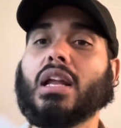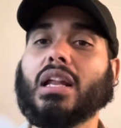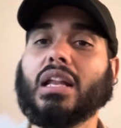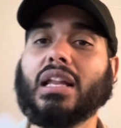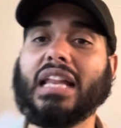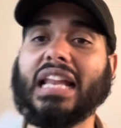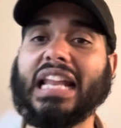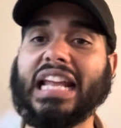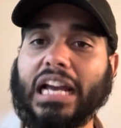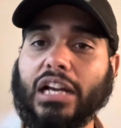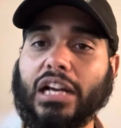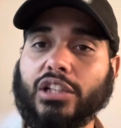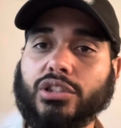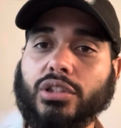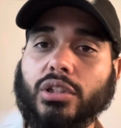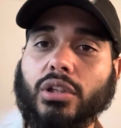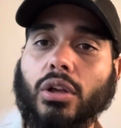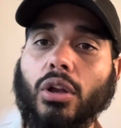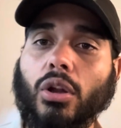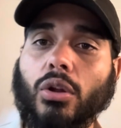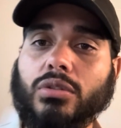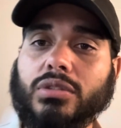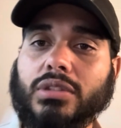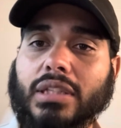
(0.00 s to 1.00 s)
Lay out your
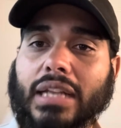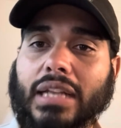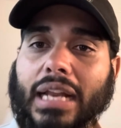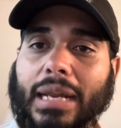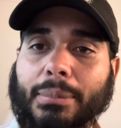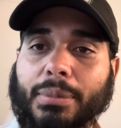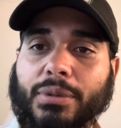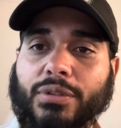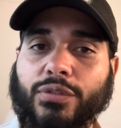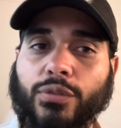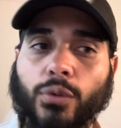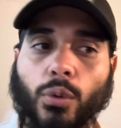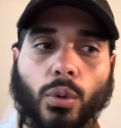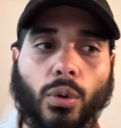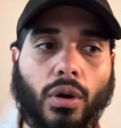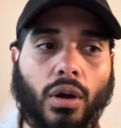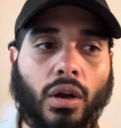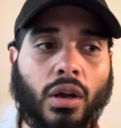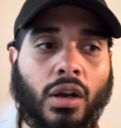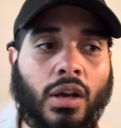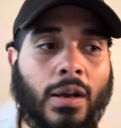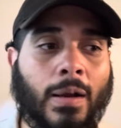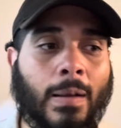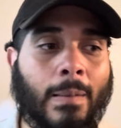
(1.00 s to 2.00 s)
clothes the night
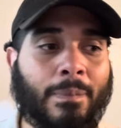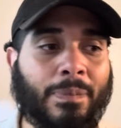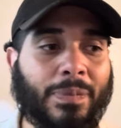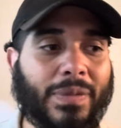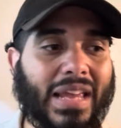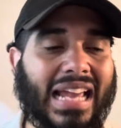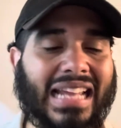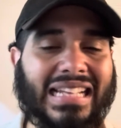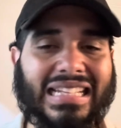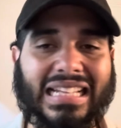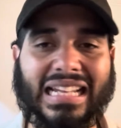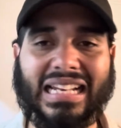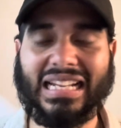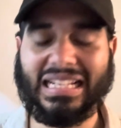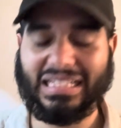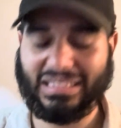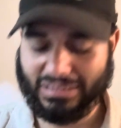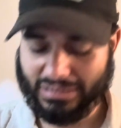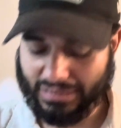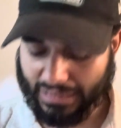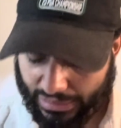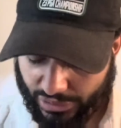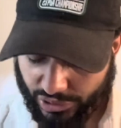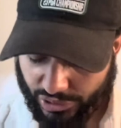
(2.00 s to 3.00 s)
before, and then
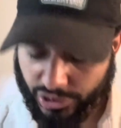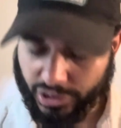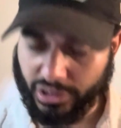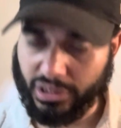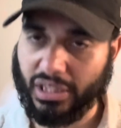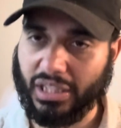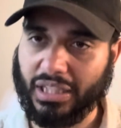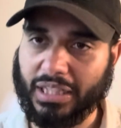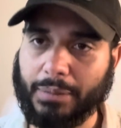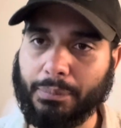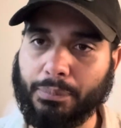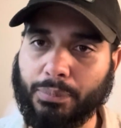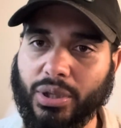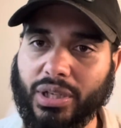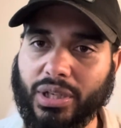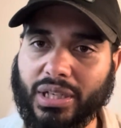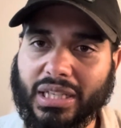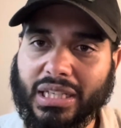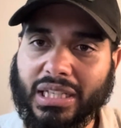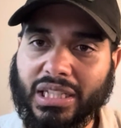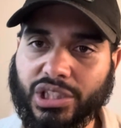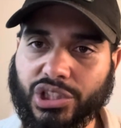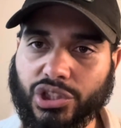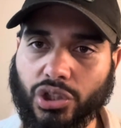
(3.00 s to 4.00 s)
intentionally put
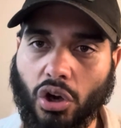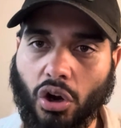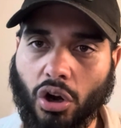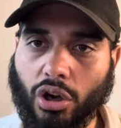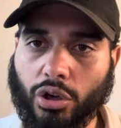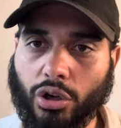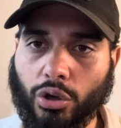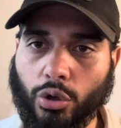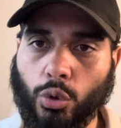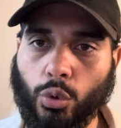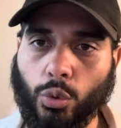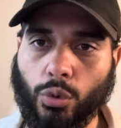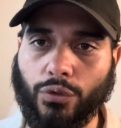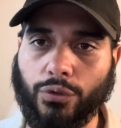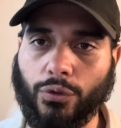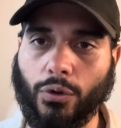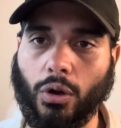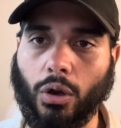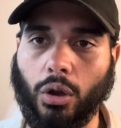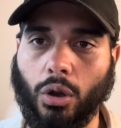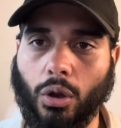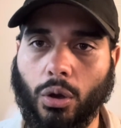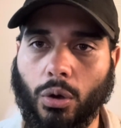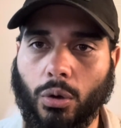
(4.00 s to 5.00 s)
each article of
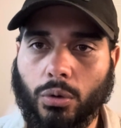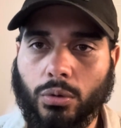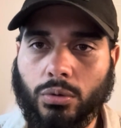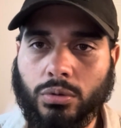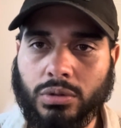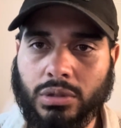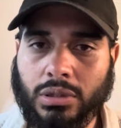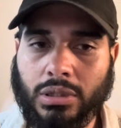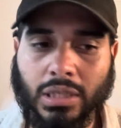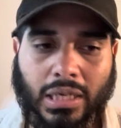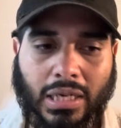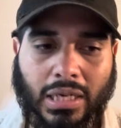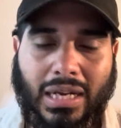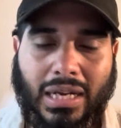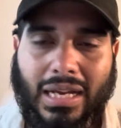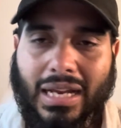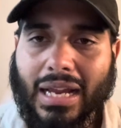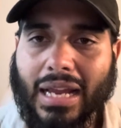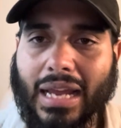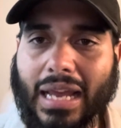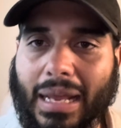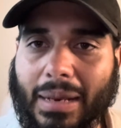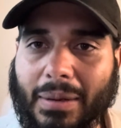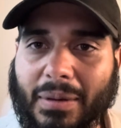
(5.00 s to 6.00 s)
clothes
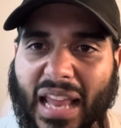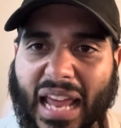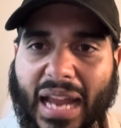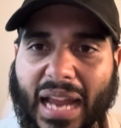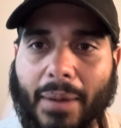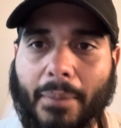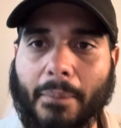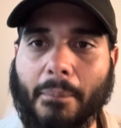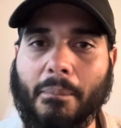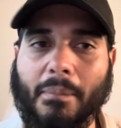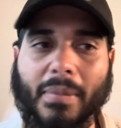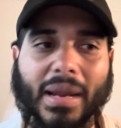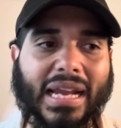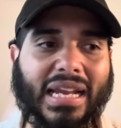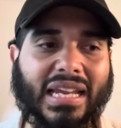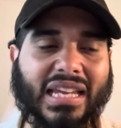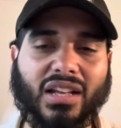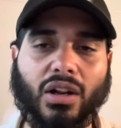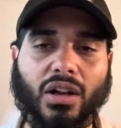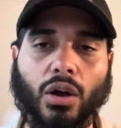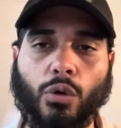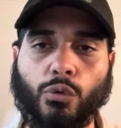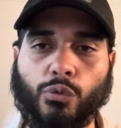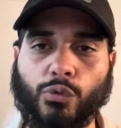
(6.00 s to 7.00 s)
and make
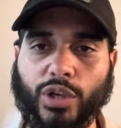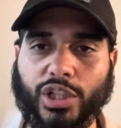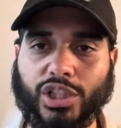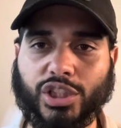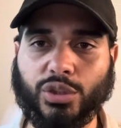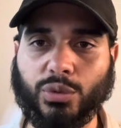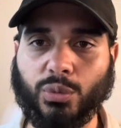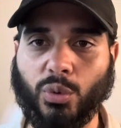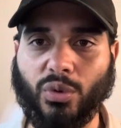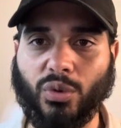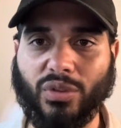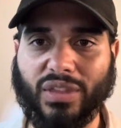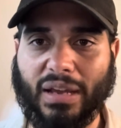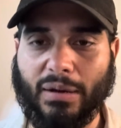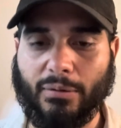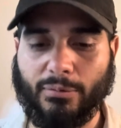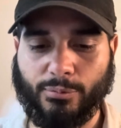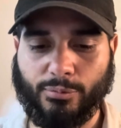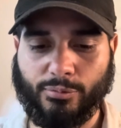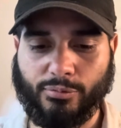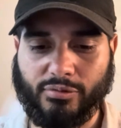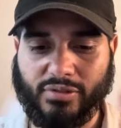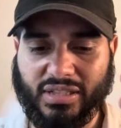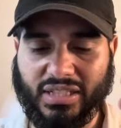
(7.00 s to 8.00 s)
it a ritual that
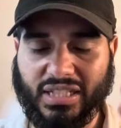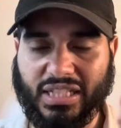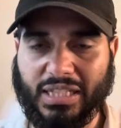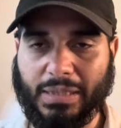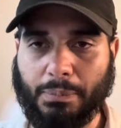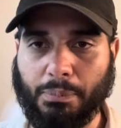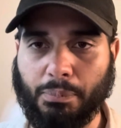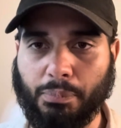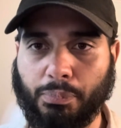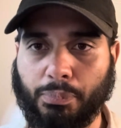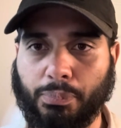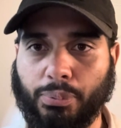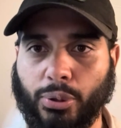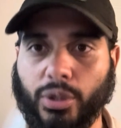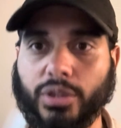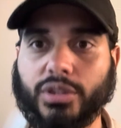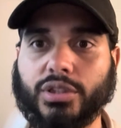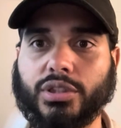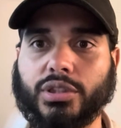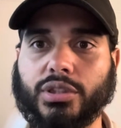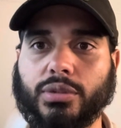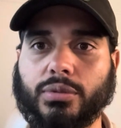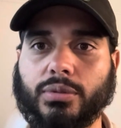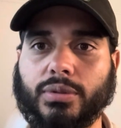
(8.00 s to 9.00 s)
really
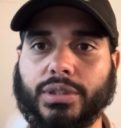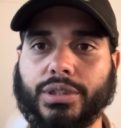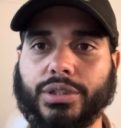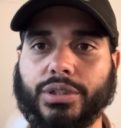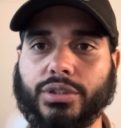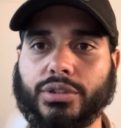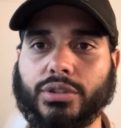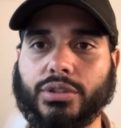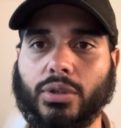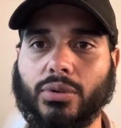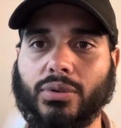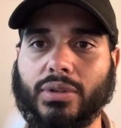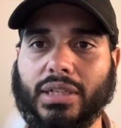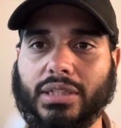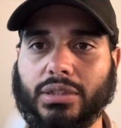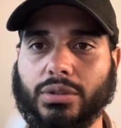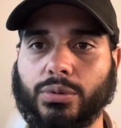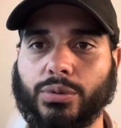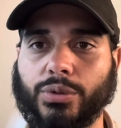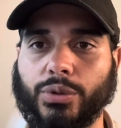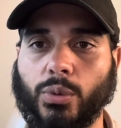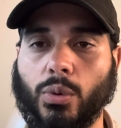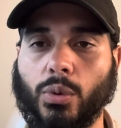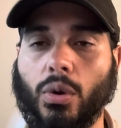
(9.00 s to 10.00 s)
puts you in your zone as
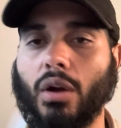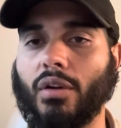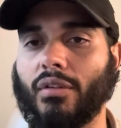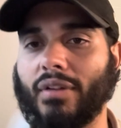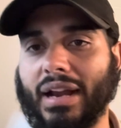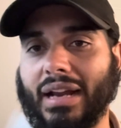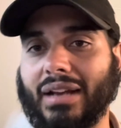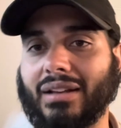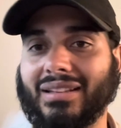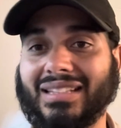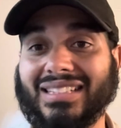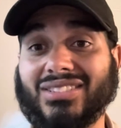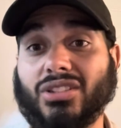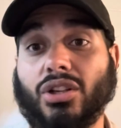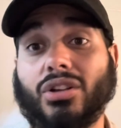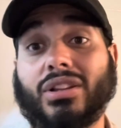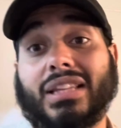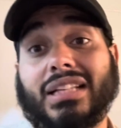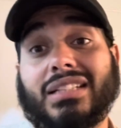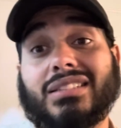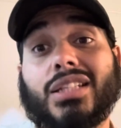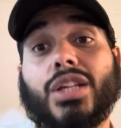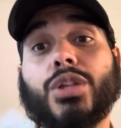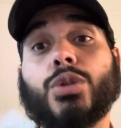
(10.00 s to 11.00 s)
who you are, right? These are
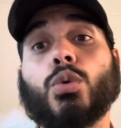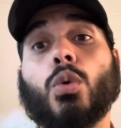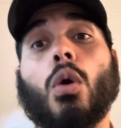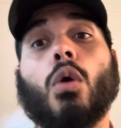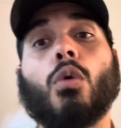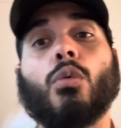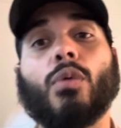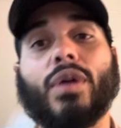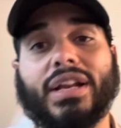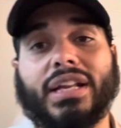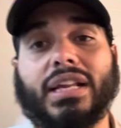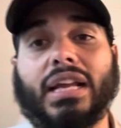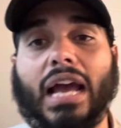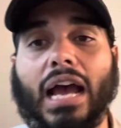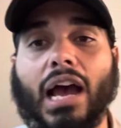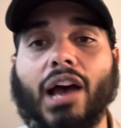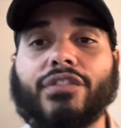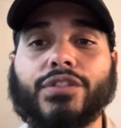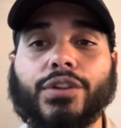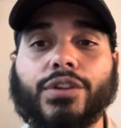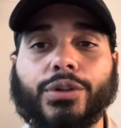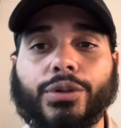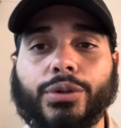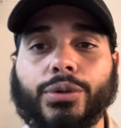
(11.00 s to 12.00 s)
things that you already
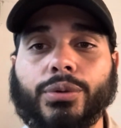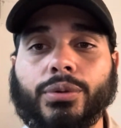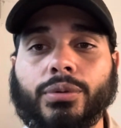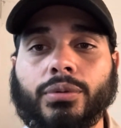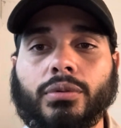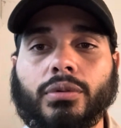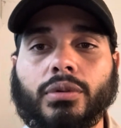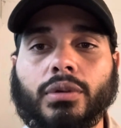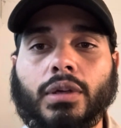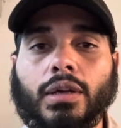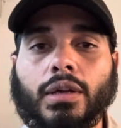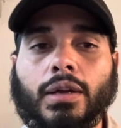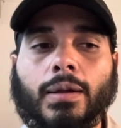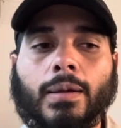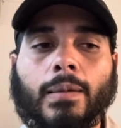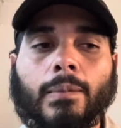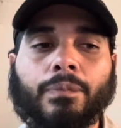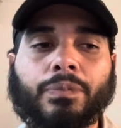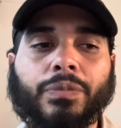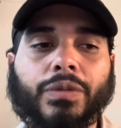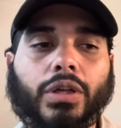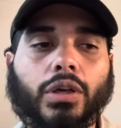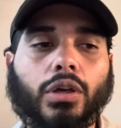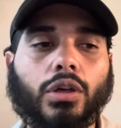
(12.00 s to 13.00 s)
have to do.
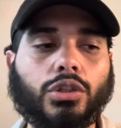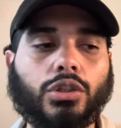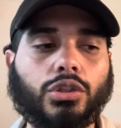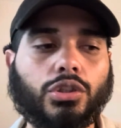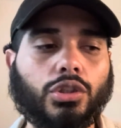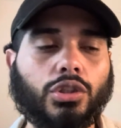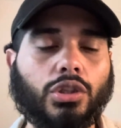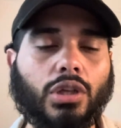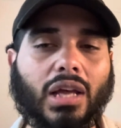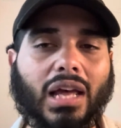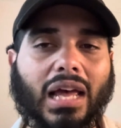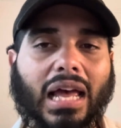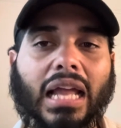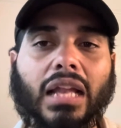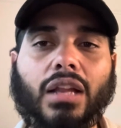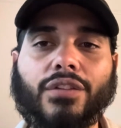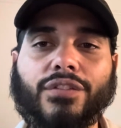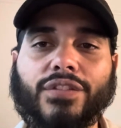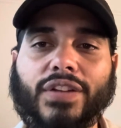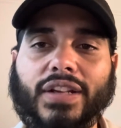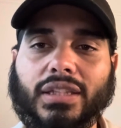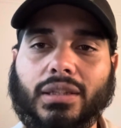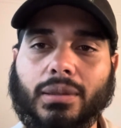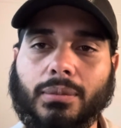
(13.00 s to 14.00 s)

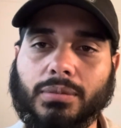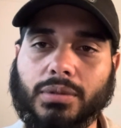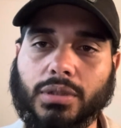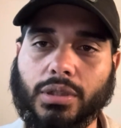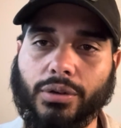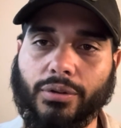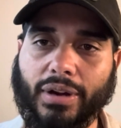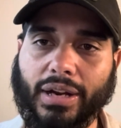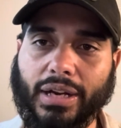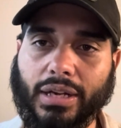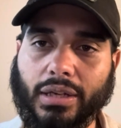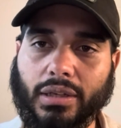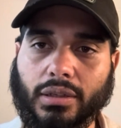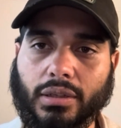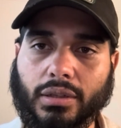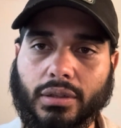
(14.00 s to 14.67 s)
Elevate them to great.